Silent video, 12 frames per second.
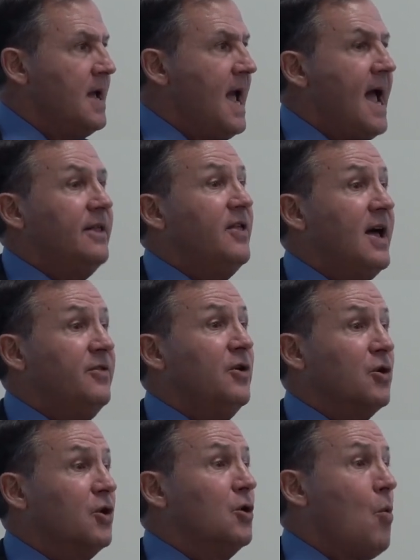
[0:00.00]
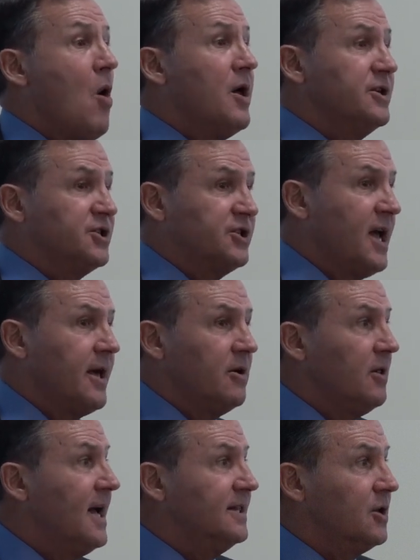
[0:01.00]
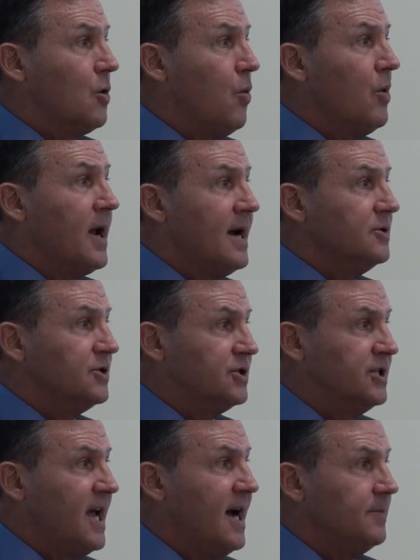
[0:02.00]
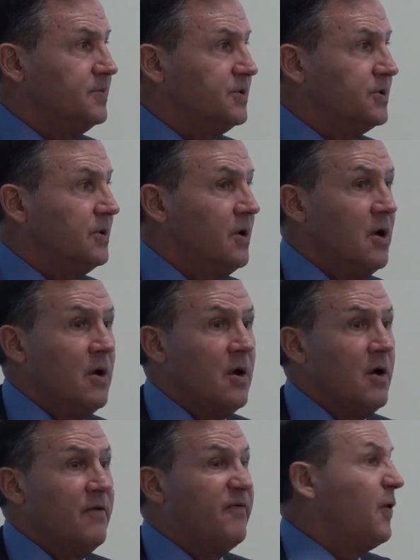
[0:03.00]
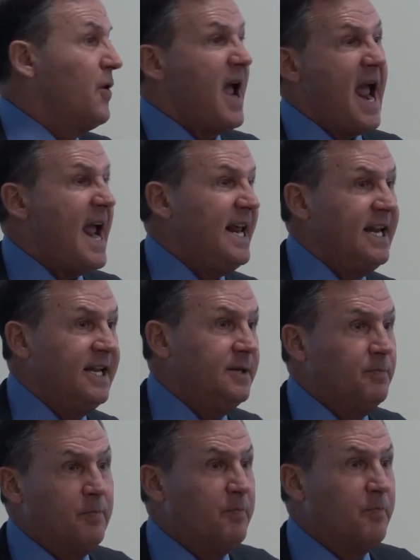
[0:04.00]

and then they're going to want to settle at the courthouse steps for 80%